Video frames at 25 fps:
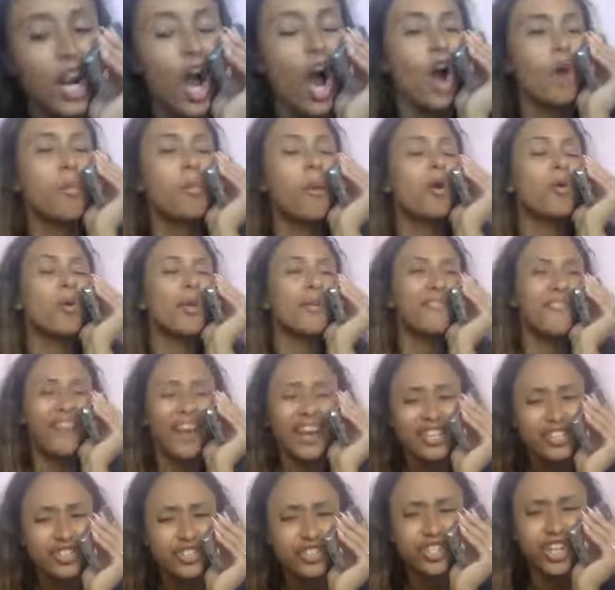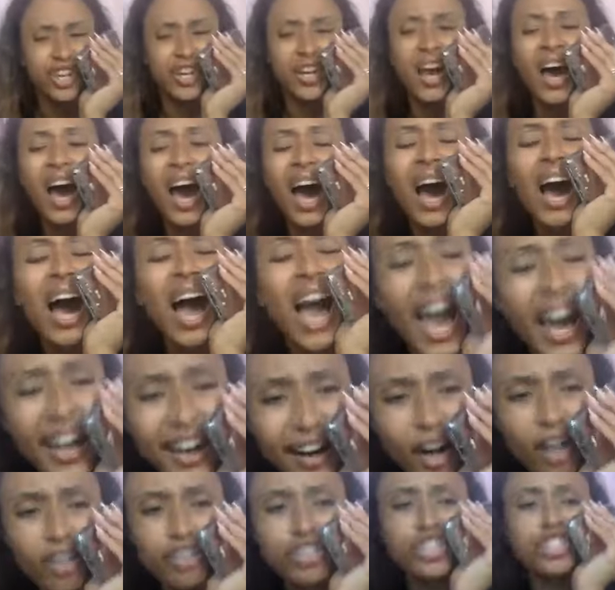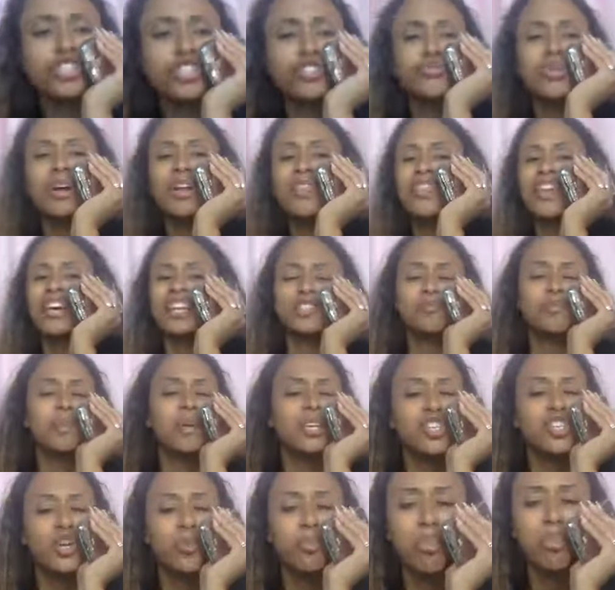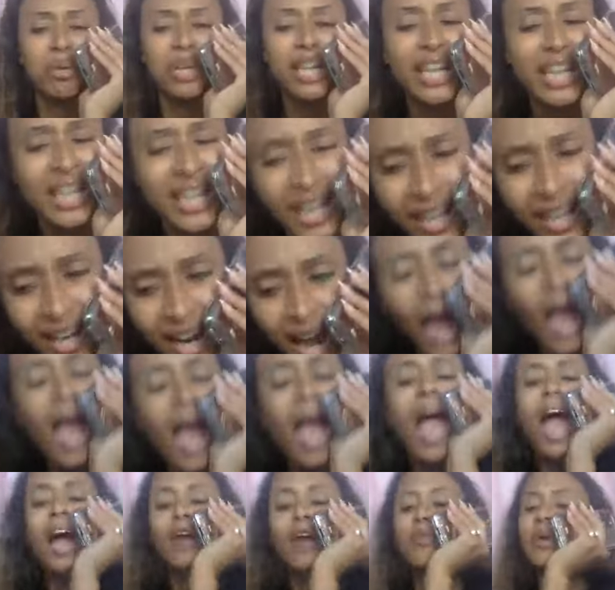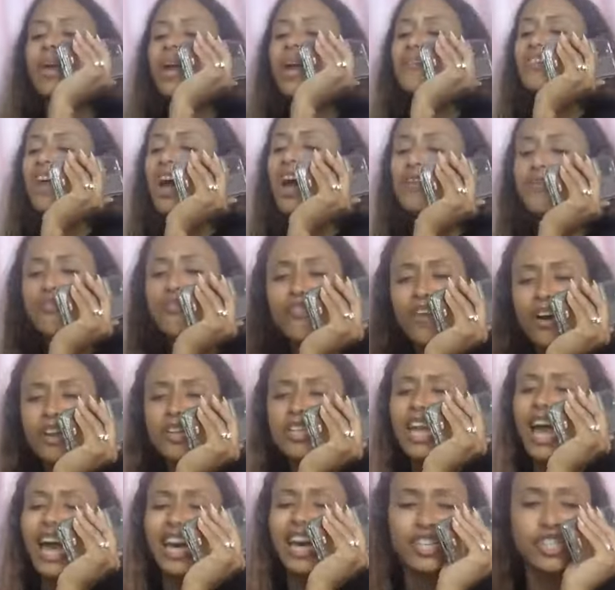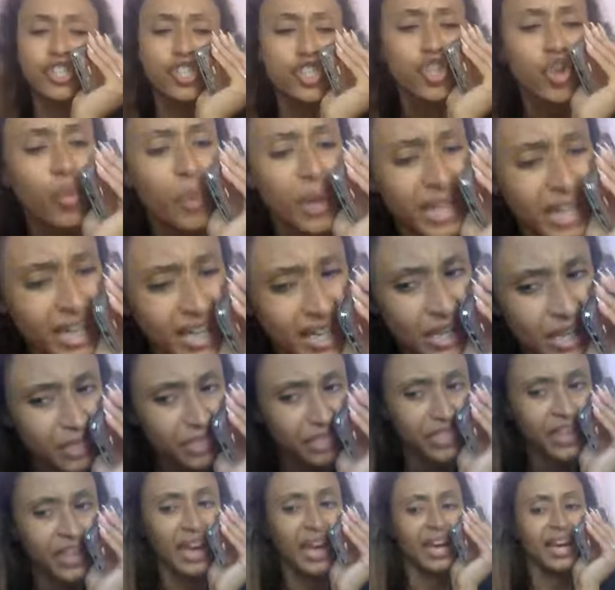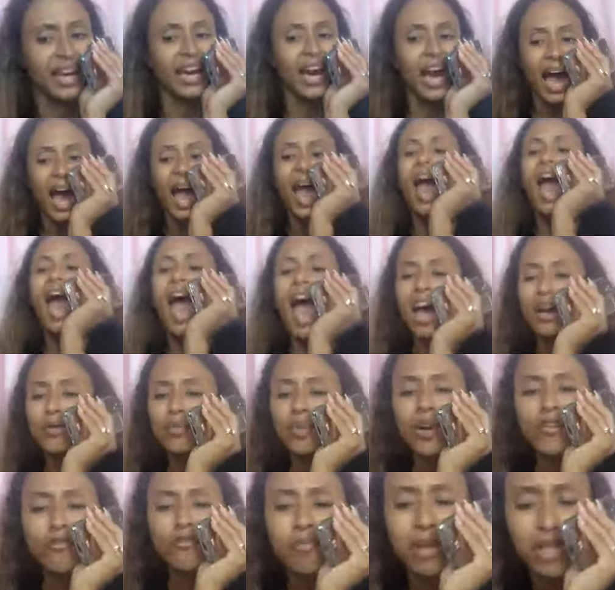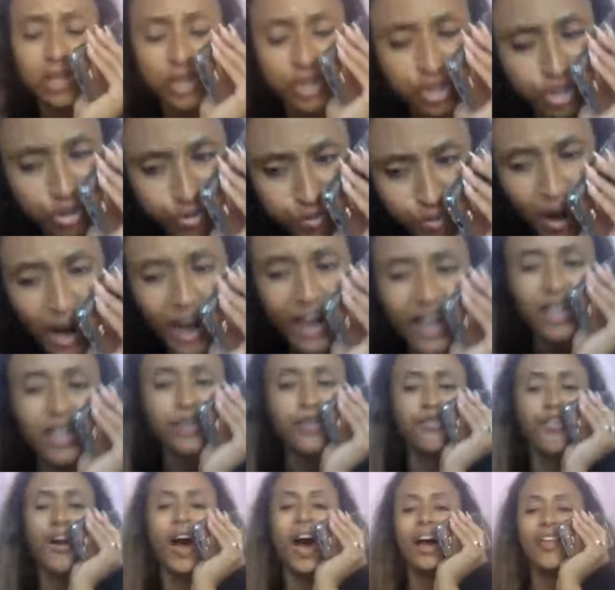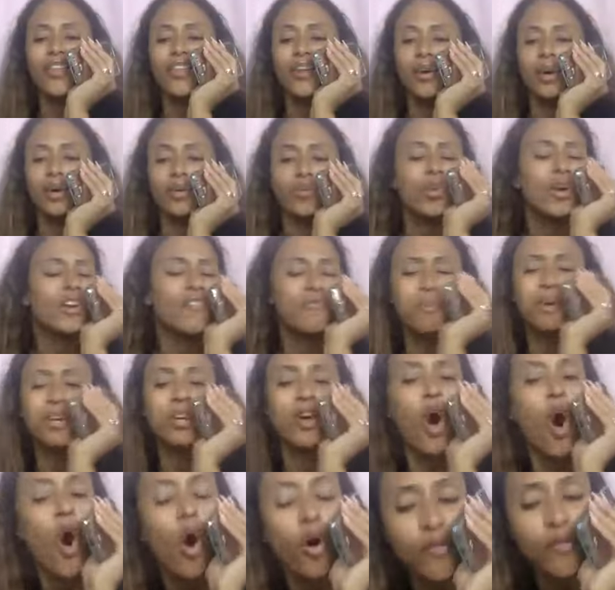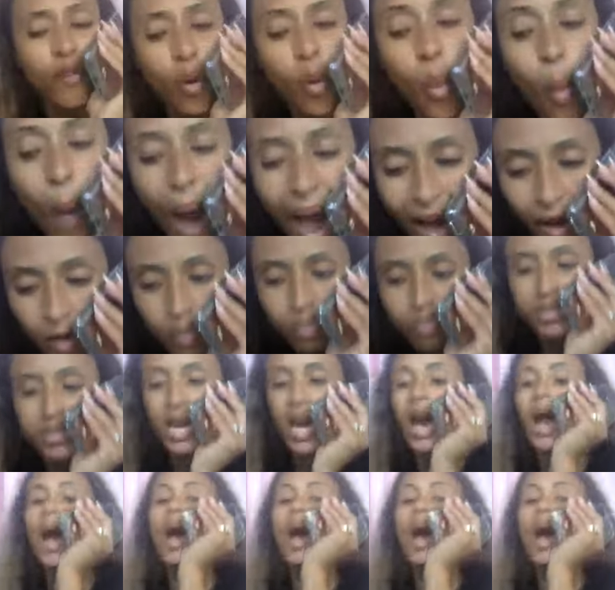our motivation and our strength has been depleted, and we have not felt like doing anything, and we've been drained, Father, and we've been overwhelmed.